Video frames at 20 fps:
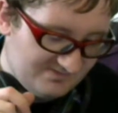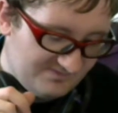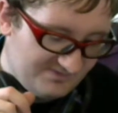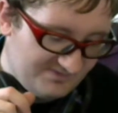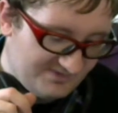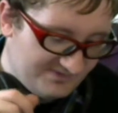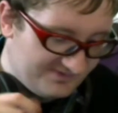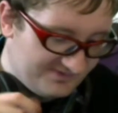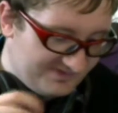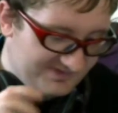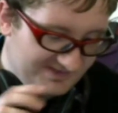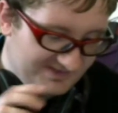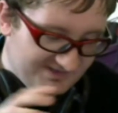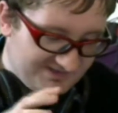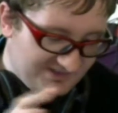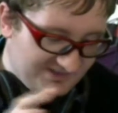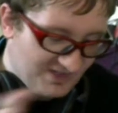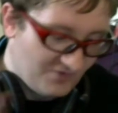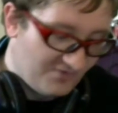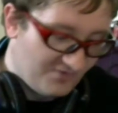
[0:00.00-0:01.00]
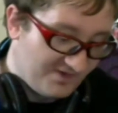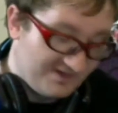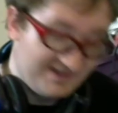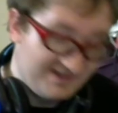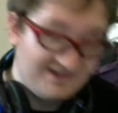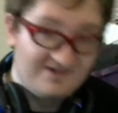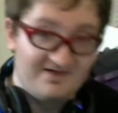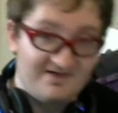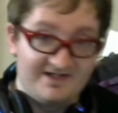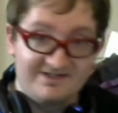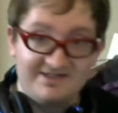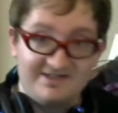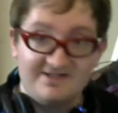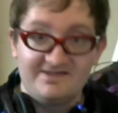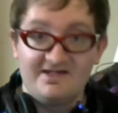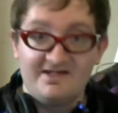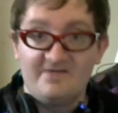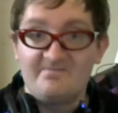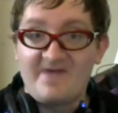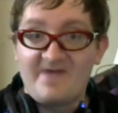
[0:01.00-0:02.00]
It's nowhere near like
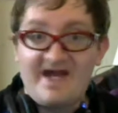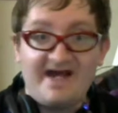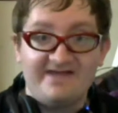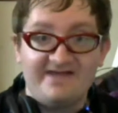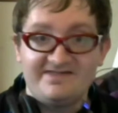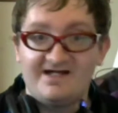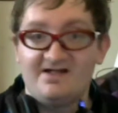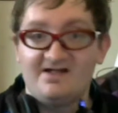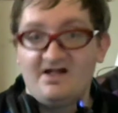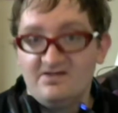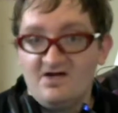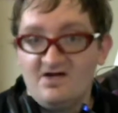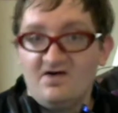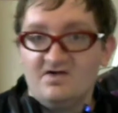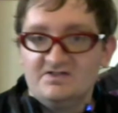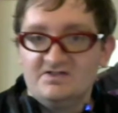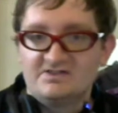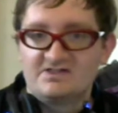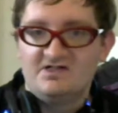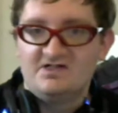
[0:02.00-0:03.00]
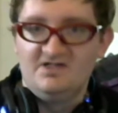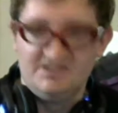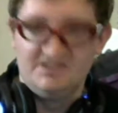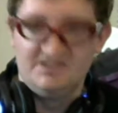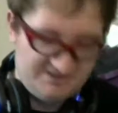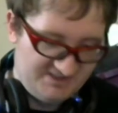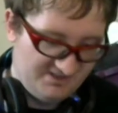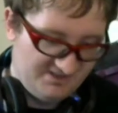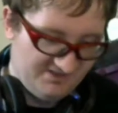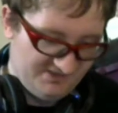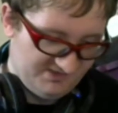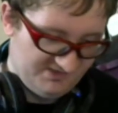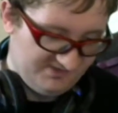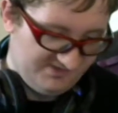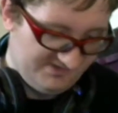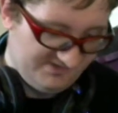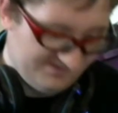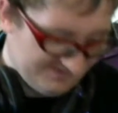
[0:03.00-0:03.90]
they're maxed out on knowledge, courage, and diligence.